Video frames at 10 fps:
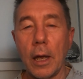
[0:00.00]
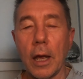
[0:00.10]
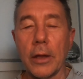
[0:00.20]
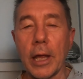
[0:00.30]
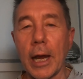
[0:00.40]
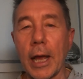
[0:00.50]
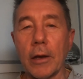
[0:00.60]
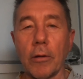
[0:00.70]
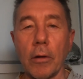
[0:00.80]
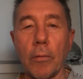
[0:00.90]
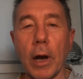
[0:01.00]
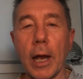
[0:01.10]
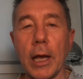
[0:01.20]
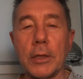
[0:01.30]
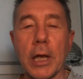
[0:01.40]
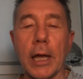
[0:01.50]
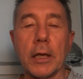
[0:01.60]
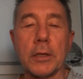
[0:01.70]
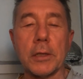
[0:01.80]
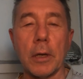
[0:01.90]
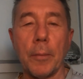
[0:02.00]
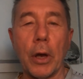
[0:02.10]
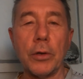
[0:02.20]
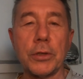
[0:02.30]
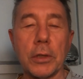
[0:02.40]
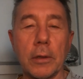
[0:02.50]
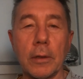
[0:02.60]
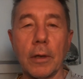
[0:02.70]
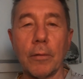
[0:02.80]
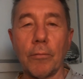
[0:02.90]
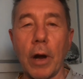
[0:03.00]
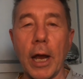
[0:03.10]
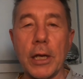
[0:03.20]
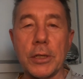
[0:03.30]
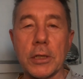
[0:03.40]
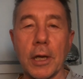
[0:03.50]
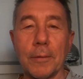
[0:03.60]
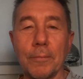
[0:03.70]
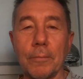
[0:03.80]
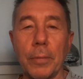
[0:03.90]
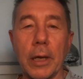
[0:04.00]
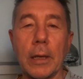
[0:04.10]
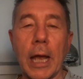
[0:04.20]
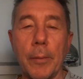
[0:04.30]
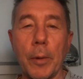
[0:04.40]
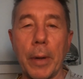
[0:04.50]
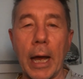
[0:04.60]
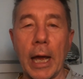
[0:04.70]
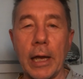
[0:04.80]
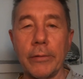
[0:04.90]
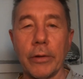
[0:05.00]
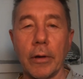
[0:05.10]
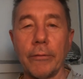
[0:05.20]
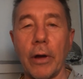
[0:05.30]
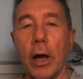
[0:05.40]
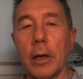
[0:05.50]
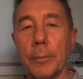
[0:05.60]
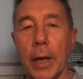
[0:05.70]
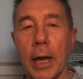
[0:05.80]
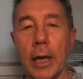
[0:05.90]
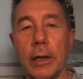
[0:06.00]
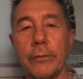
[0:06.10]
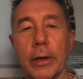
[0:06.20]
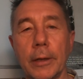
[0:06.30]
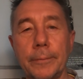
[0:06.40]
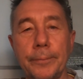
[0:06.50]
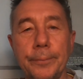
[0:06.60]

And that anger and rage, anger's an emotion, rage can become a behaviour, a violent behaviour.